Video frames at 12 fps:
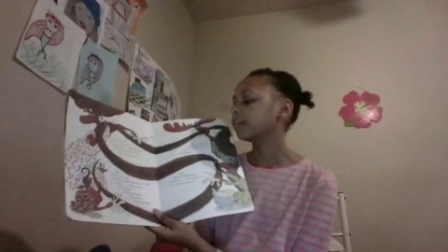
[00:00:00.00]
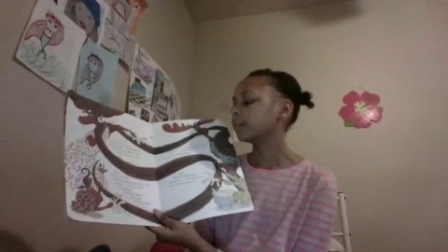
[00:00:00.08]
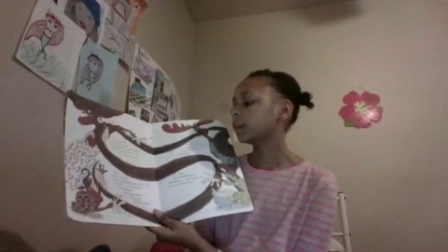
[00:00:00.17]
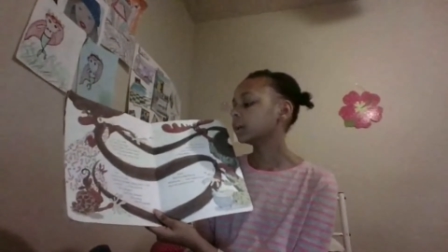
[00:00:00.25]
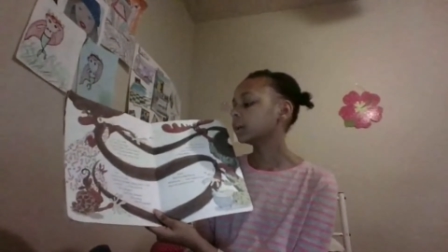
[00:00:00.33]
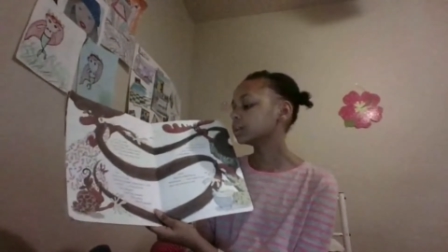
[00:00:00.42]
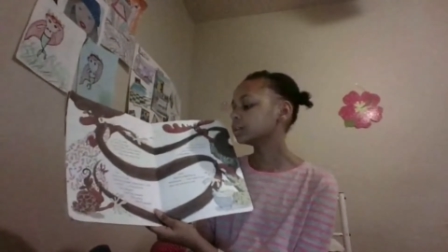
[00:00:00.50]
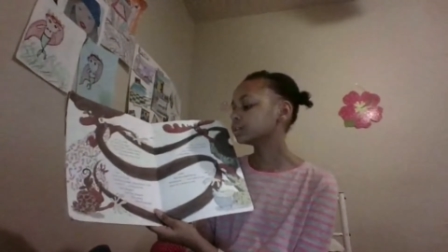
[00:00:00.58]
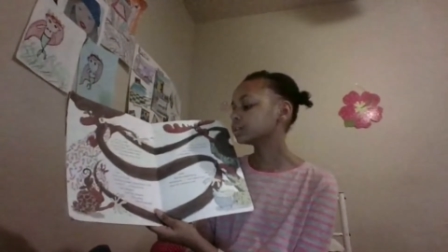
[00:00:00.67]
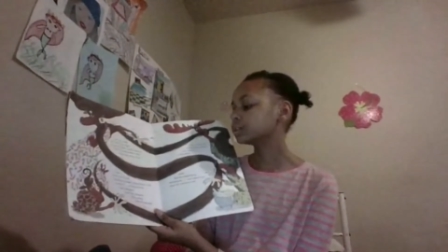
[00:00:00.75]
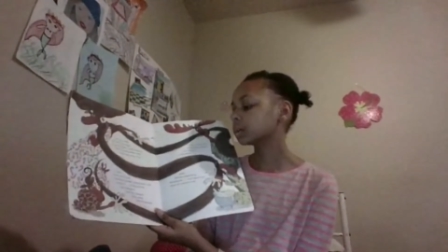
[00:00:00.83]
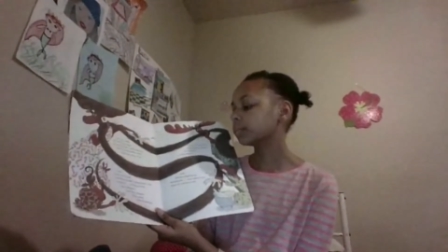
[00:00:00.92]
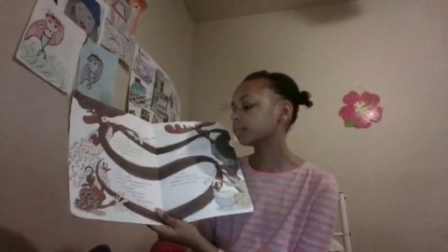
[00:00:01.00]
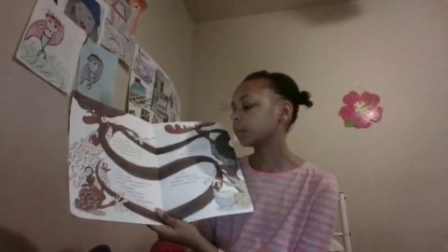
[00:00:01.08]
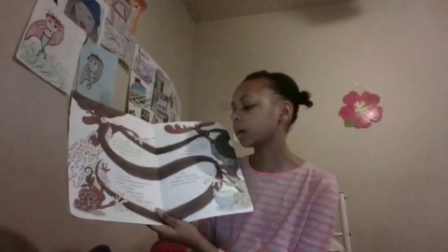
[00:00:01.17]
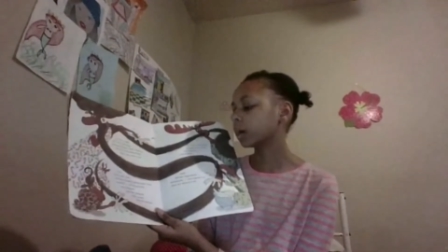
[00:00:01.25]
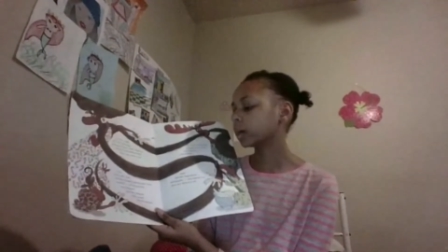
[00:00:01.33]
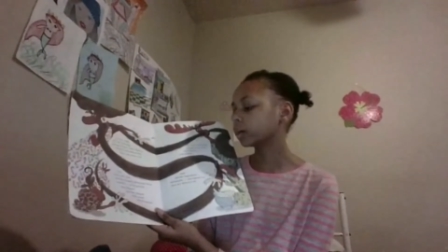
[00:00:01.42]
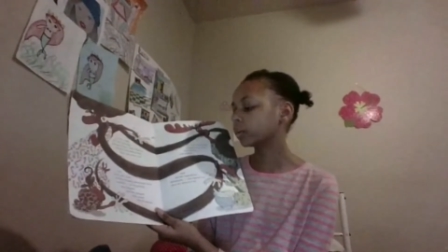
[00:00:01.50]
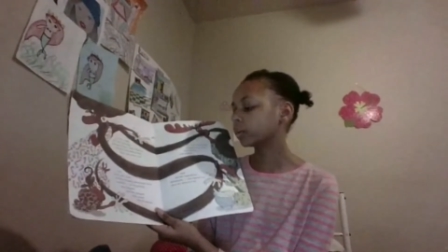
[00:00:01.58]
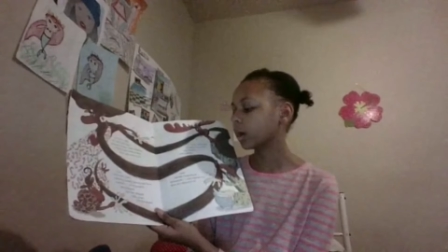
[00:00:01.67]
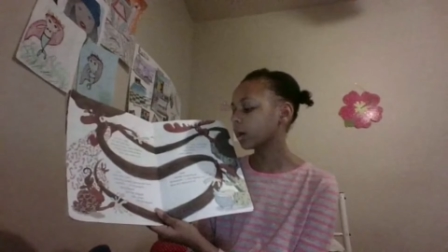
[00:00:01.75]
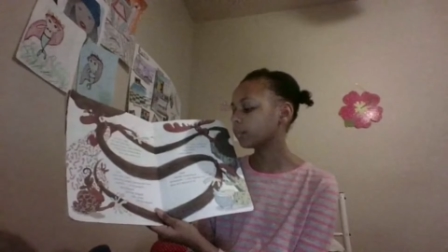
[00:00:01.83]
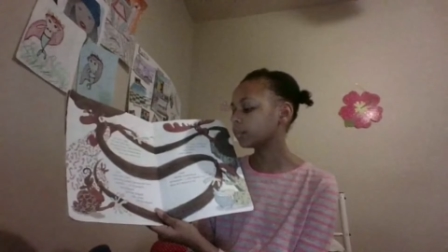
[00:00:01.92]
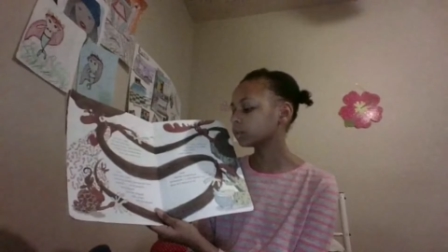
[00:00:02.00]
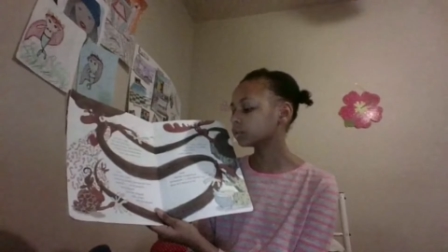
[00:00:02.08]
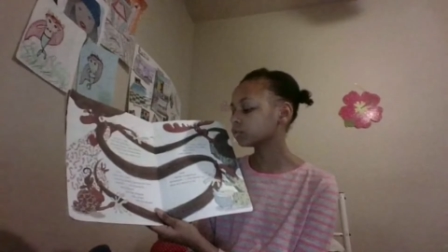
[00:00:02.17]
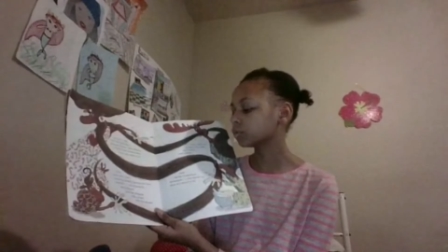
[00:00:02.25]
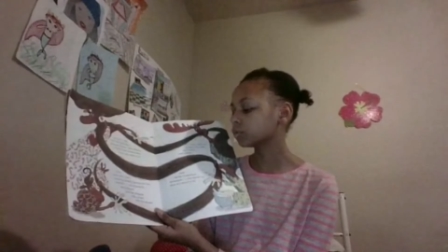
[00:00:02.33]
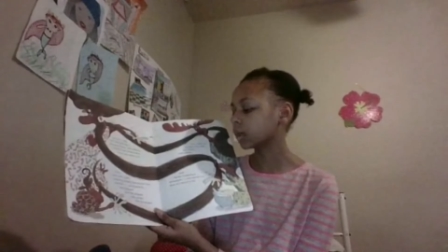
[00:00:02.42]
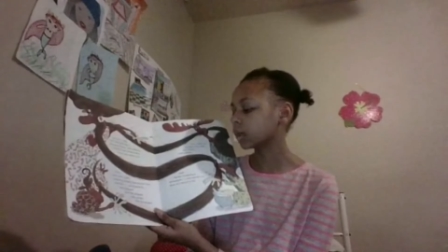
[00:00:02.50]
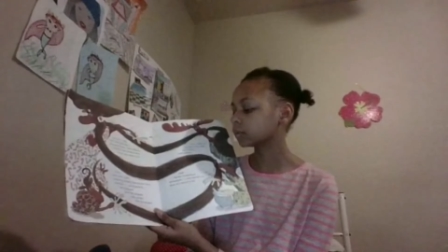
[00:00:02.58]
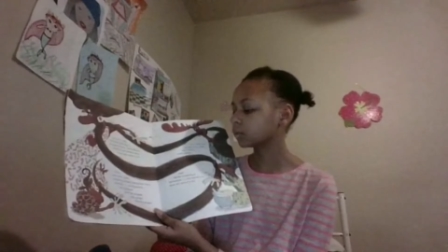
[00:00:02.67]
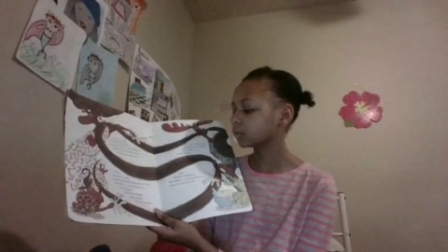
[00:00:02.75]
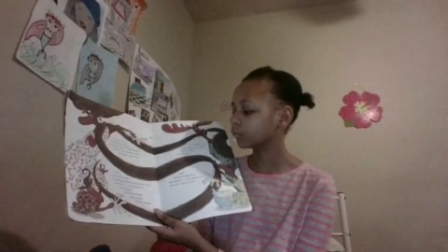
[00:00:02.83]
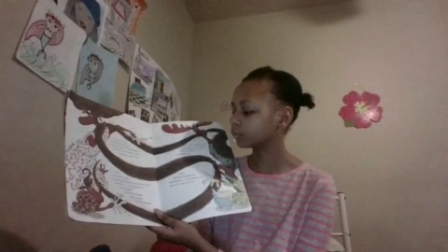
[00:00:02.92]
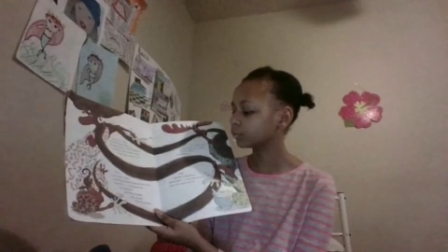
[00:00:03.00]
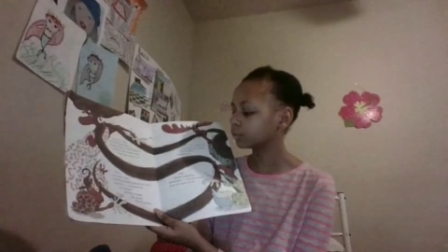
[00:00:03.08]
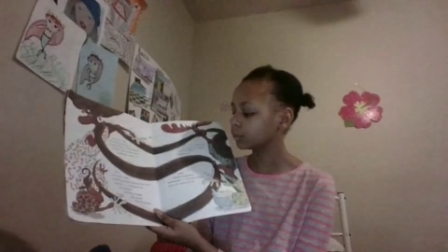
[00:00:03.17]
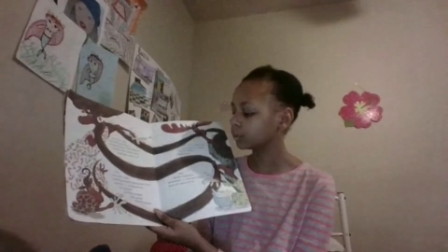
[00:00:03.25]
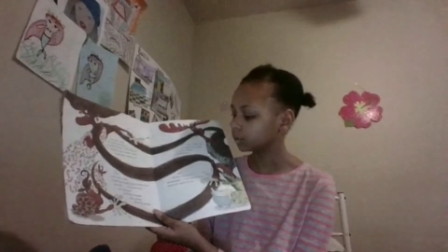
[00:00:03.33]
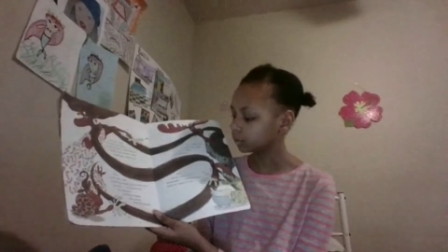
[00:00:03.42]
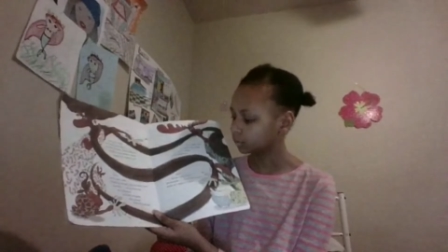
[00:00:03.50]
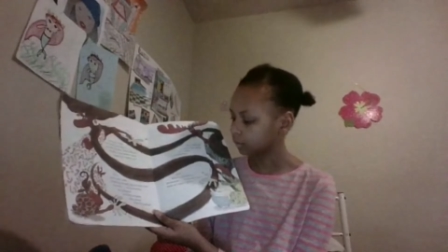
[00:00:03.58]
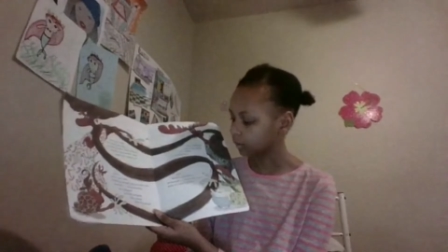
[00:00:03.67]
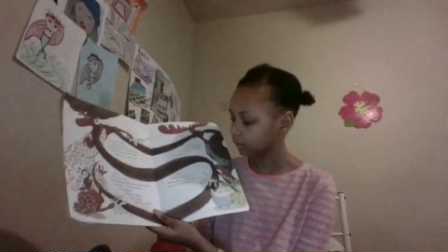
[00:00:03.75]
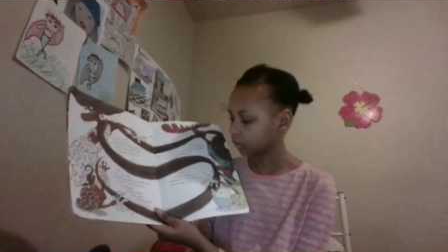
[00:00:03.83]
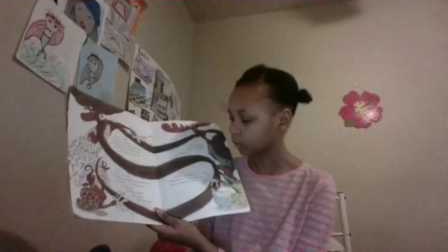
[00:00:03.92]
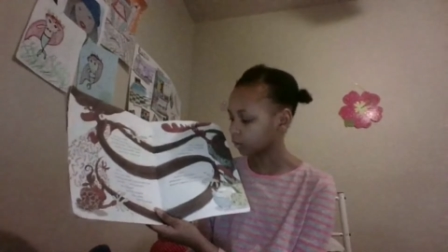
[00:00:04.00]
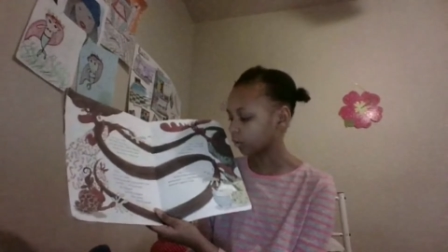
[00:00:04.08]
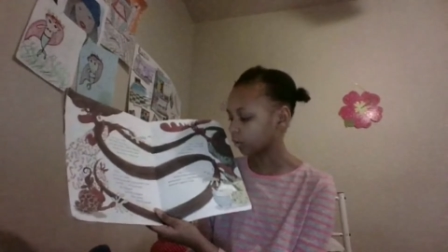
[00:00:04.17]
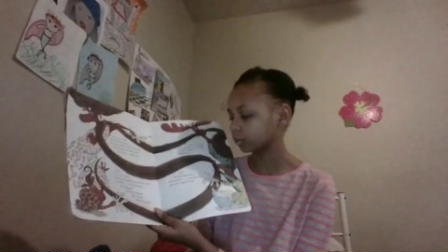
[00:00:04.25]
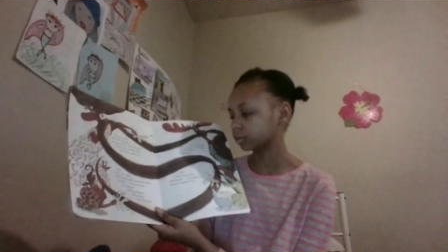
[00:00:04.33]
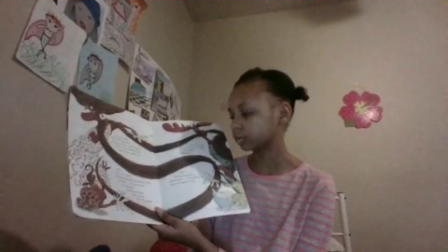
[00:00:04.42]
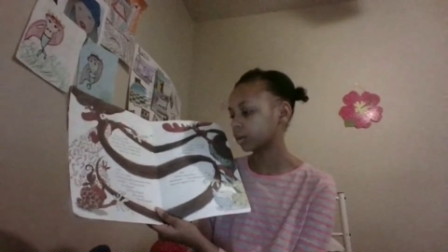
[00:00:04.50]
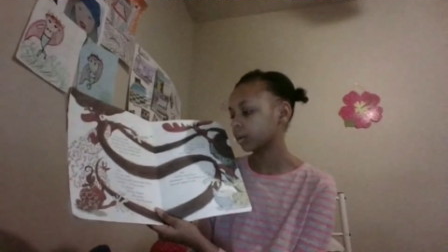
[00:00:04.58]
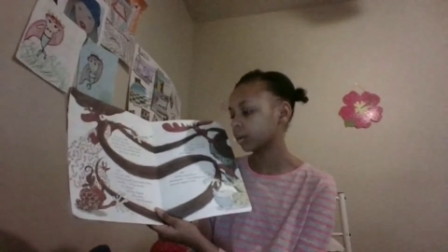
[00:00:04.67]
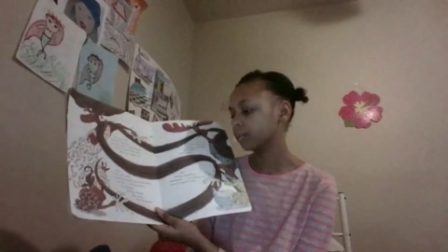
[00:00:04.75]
They each took apart, grabbing strands, holding, taking hold,